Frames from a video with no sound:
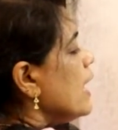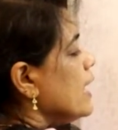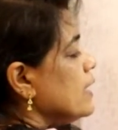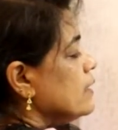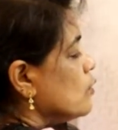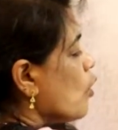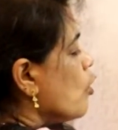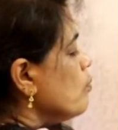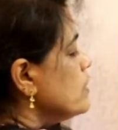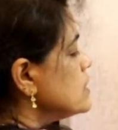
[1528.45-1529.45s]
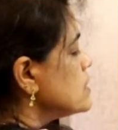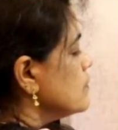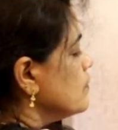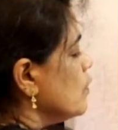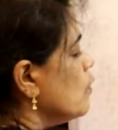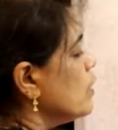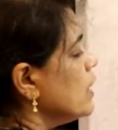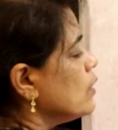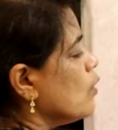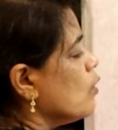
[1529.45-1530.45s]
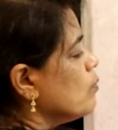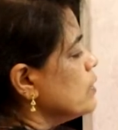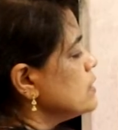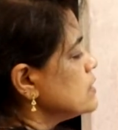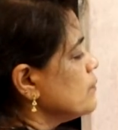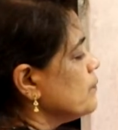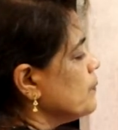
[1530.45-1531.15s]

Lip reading: a rhombus, okay, rhombus.